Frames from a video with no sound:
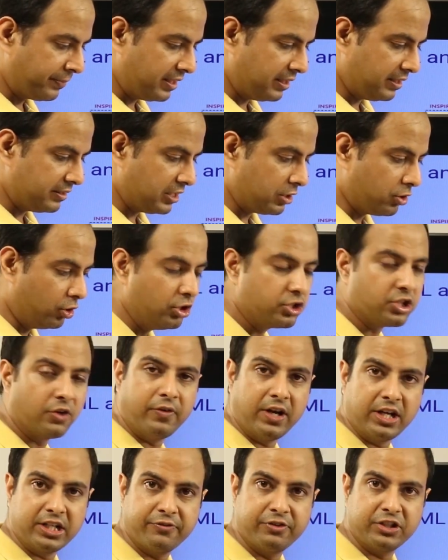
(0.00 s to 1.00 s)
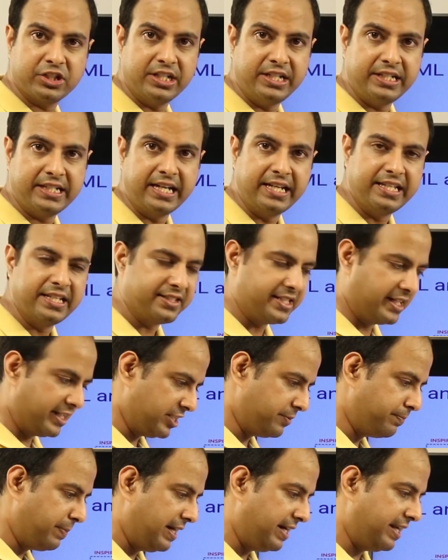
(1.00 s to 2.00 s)
uh, the goals of artificial intelligence that
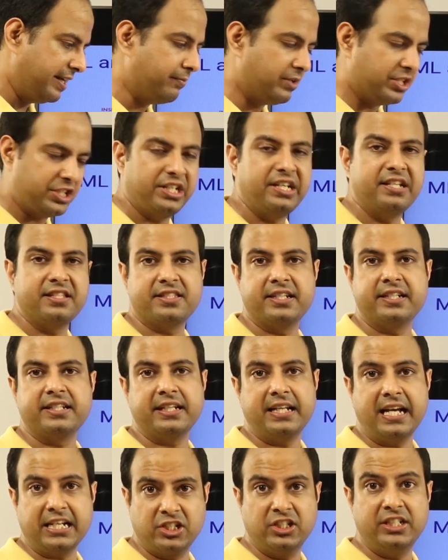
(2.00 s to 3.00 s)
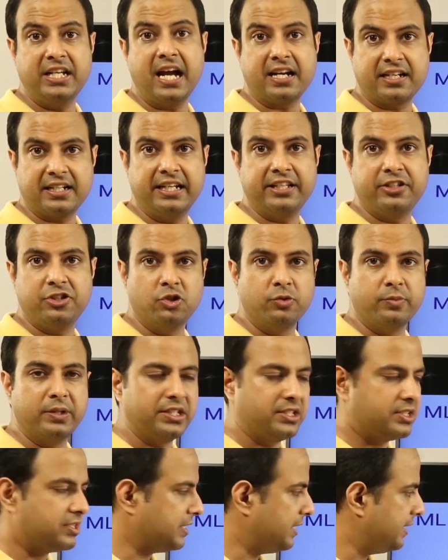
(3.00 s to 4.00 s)
is building machines that can actually act like
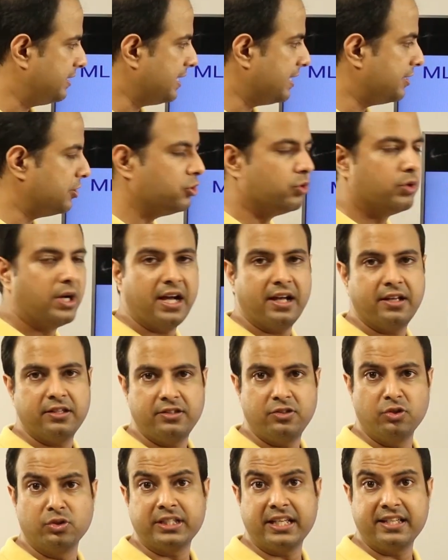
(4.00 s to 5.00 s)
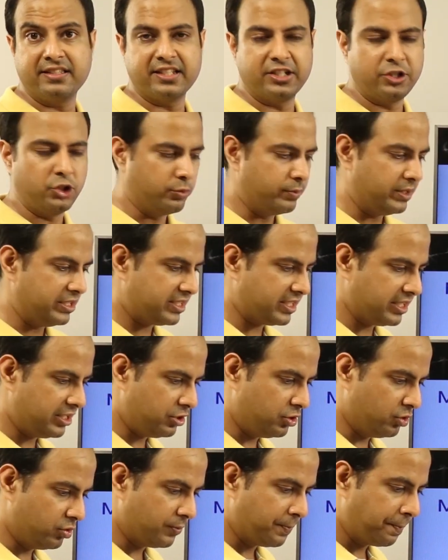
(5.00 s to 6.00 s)
humans right and do uh, do things that humans
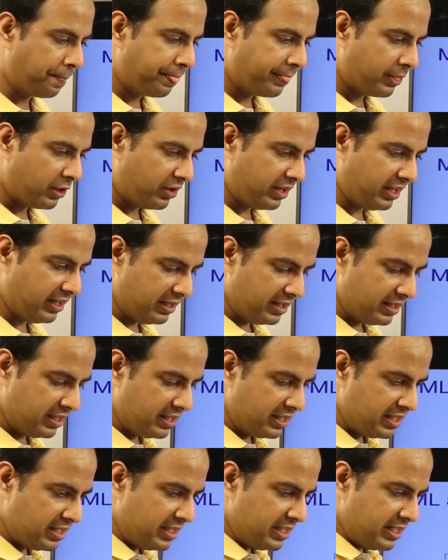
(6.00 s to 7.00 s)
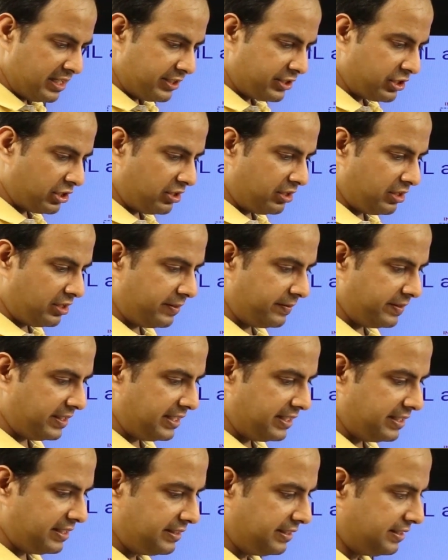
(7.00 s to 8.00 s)
can do okay so
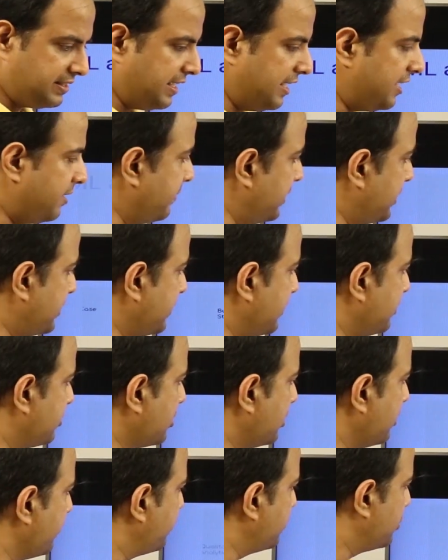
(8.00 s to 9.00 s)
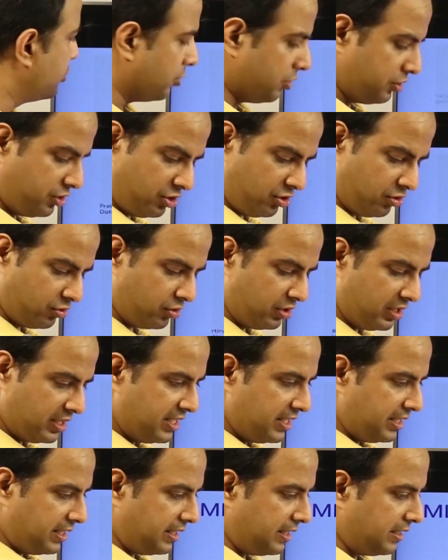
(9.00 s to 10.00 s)
uh, this animation sort of shows you
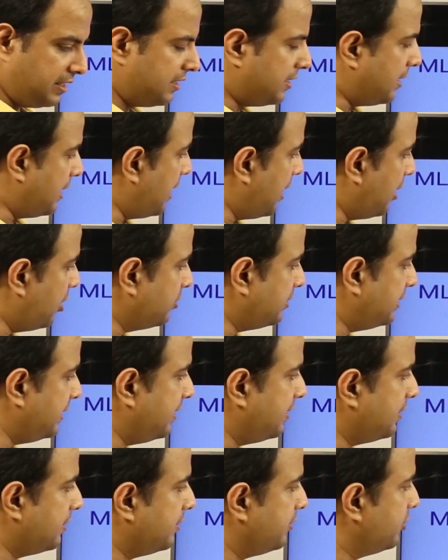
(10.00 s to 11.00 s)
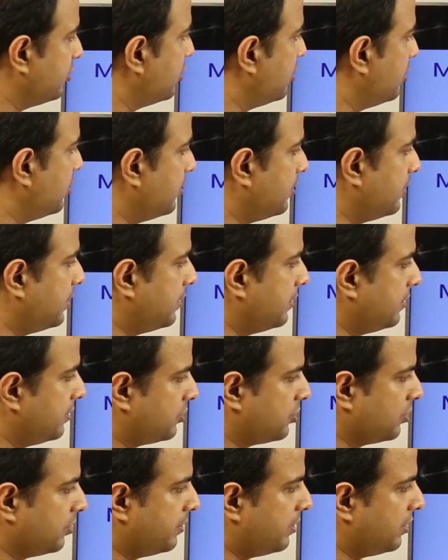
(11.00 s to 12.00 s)
uh, how the, uh, you know, uh,
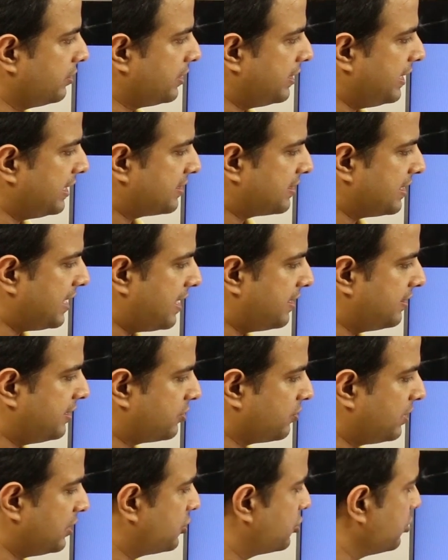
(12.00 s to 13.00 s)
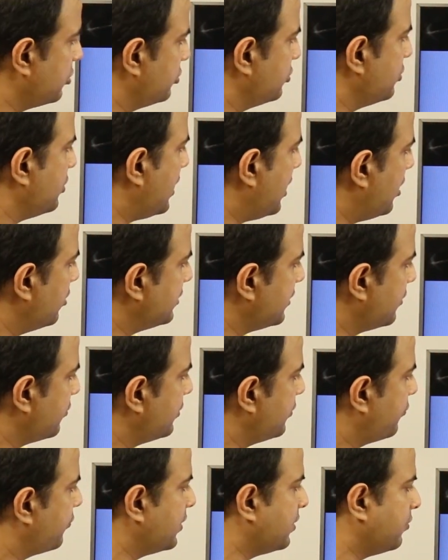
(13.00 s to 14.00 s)
so on the next slide, this one shows you how the
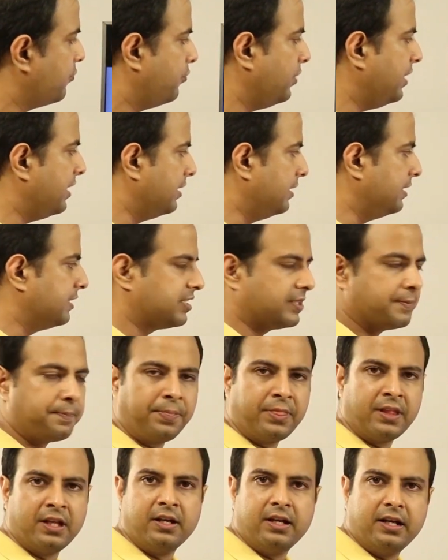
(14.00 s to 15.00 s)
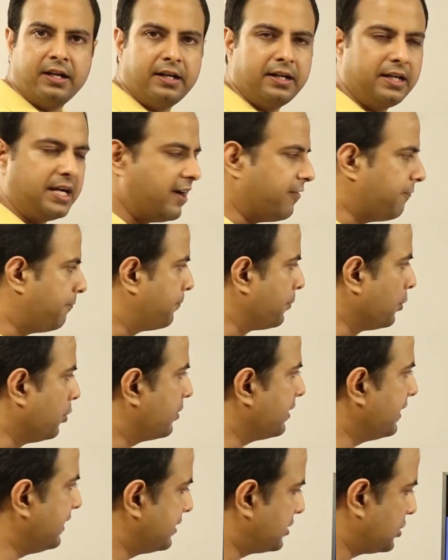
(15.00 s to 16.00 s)
different fields have
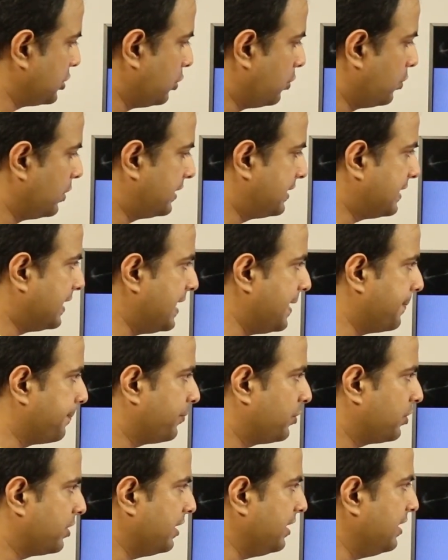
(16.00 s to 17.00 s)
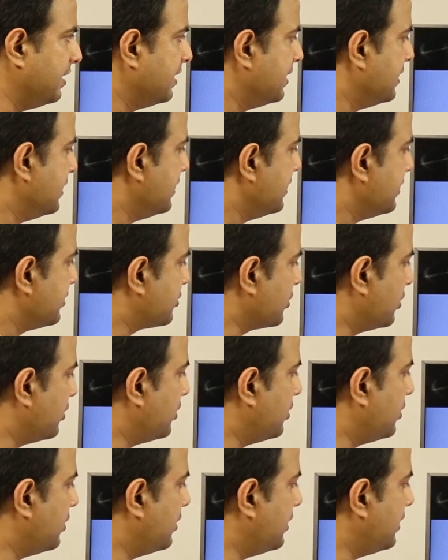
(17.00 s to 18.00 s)
progressed over time, okay?
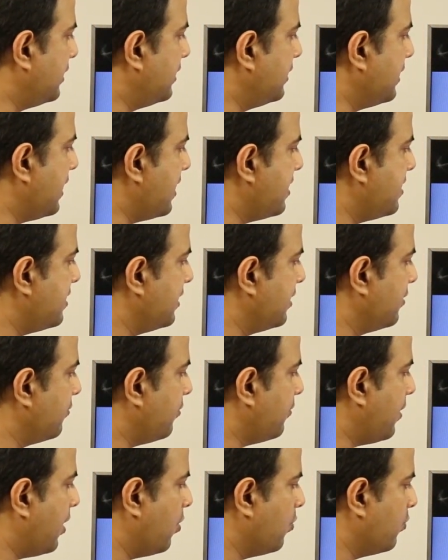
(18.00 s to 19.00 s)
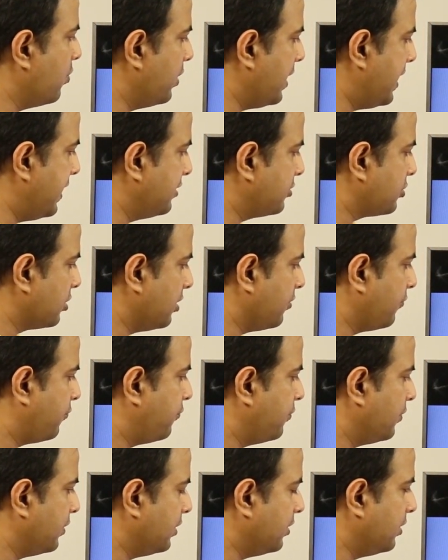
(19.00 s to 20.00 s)
So, uh, and uh, how would I sort of
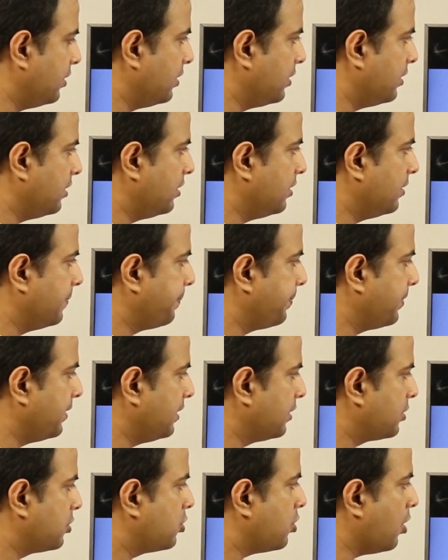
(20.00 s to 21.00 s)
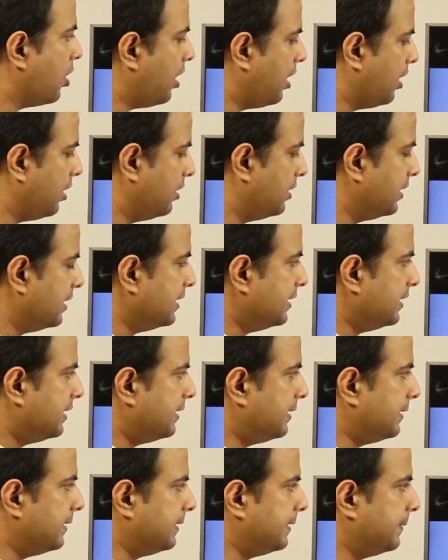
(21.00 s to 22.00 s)
uh, call
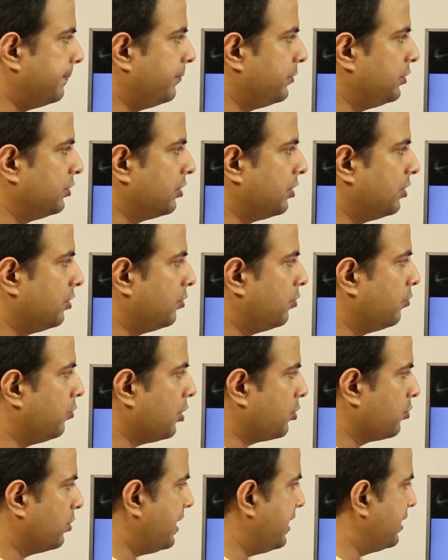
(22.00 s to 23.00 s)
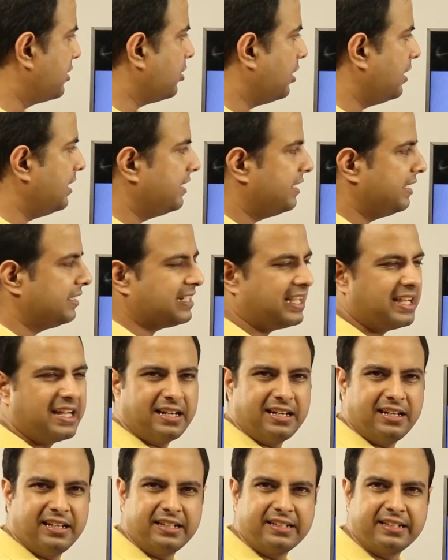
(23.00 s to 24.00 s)
uh, you know, what would I call data
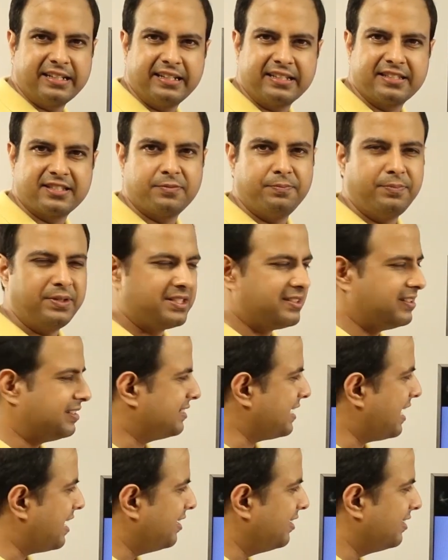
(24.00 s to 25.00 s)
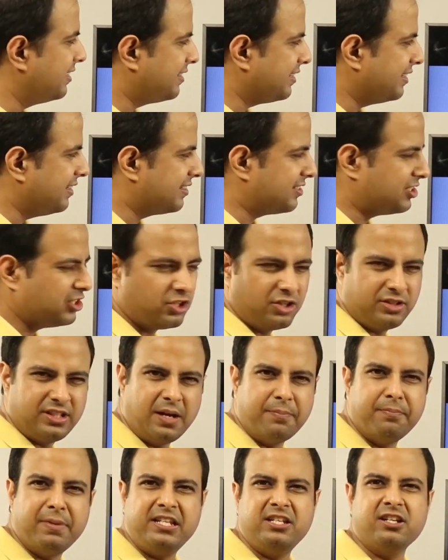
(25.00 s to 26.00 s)
analytics, business analytics, you know,
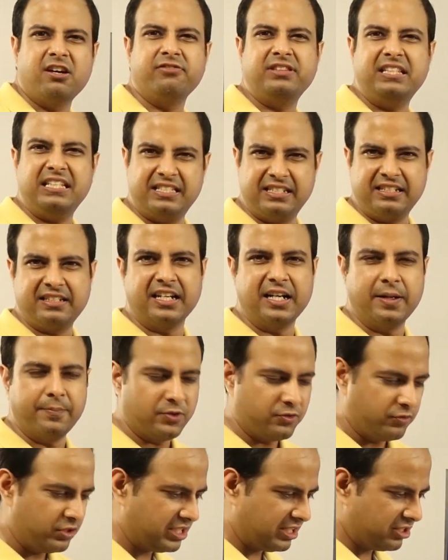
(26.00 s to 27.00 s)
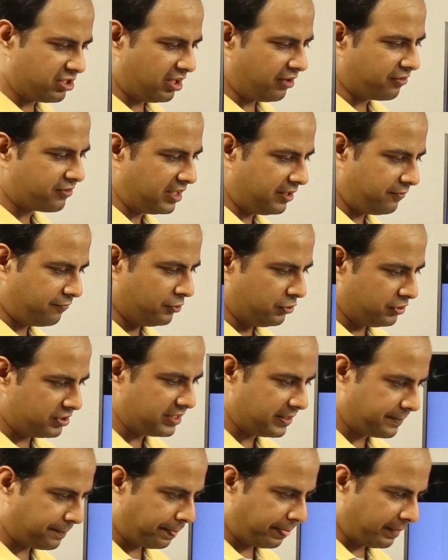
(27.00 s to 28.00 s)
there are many of these terms which are sort of
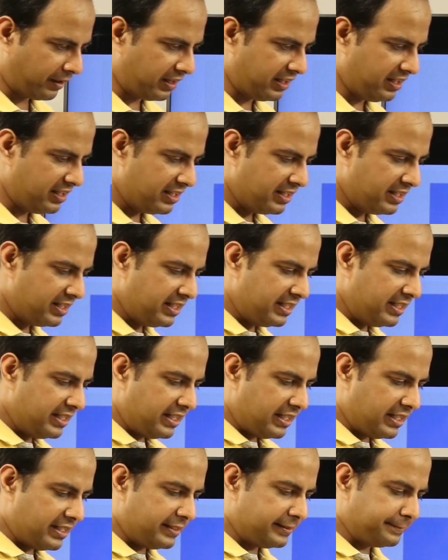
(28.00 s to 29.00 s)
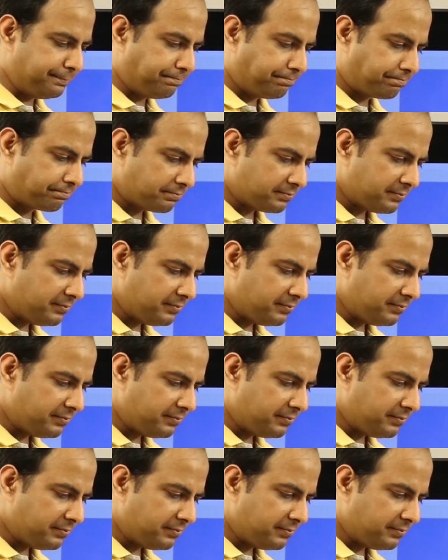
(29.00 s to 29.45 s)
confusing, okay. Um,